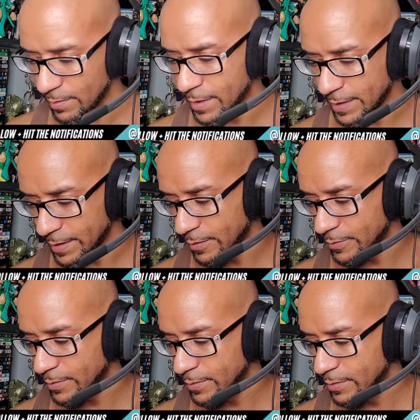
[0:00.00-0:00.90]
kicked
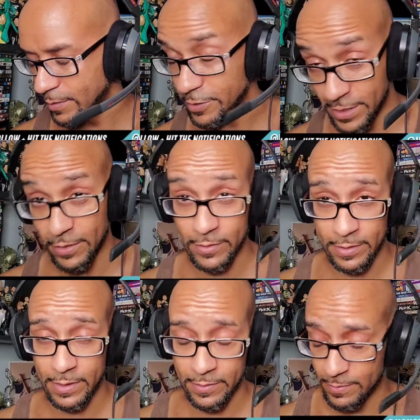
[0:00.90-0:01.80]
out, Cesaro
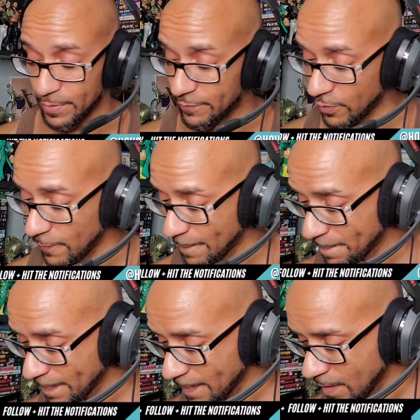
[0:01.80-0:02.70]
kicked out of the pinfall.
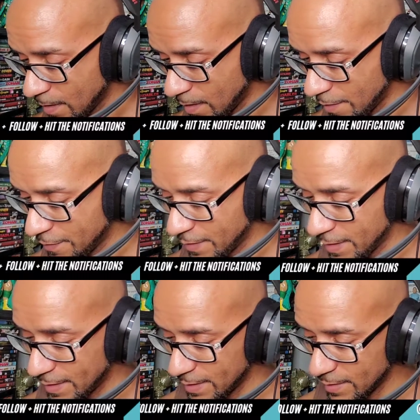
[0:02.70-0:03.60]

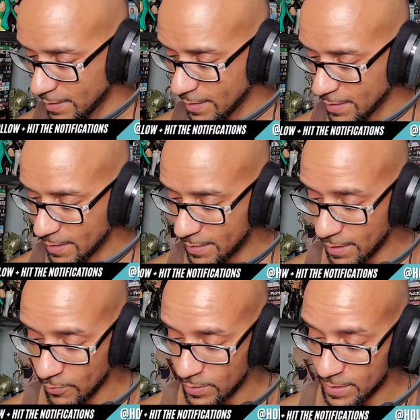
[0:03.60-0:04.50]
Then
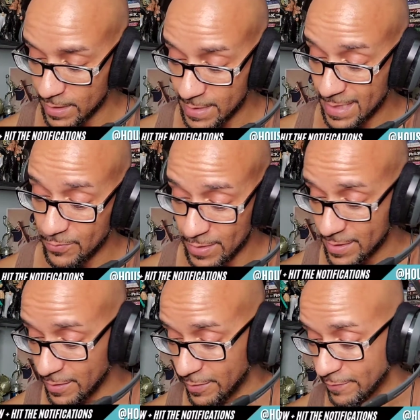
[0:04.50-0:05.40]
there was a
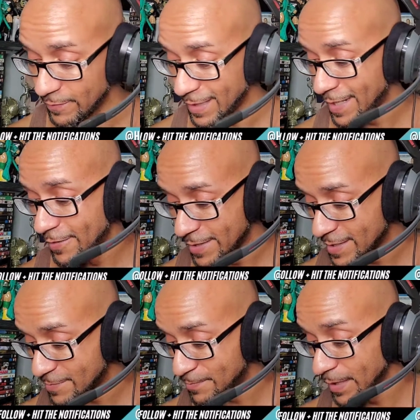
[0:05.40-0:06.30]
sequence of
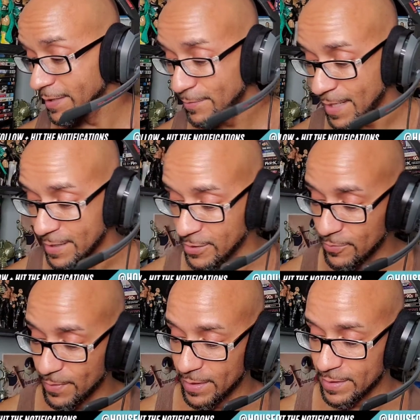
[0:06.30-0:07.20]
lariats, belly to the back
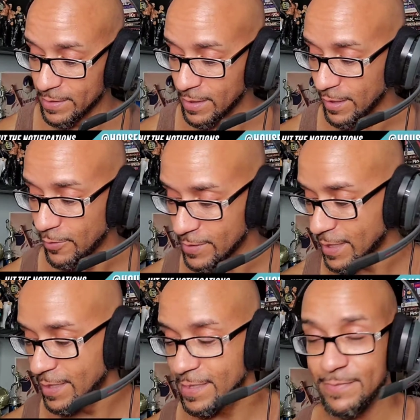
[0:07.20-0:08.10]
suplexes,
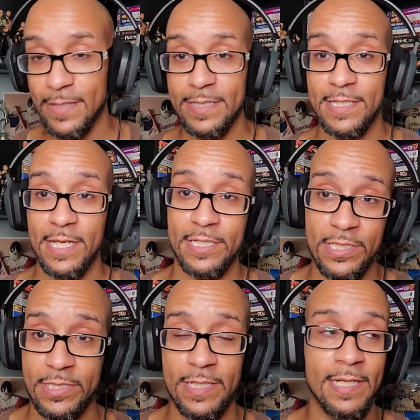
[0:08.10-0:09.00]
clotheslines by
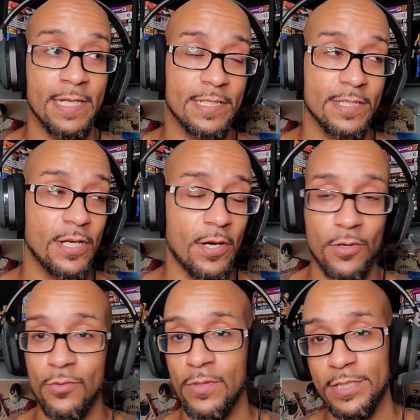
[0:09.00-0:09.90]
Takeshita and
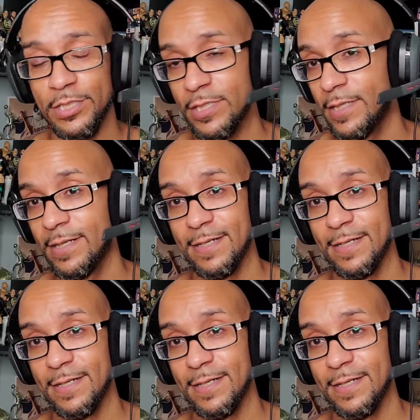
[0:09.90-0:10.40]
Cesaro, which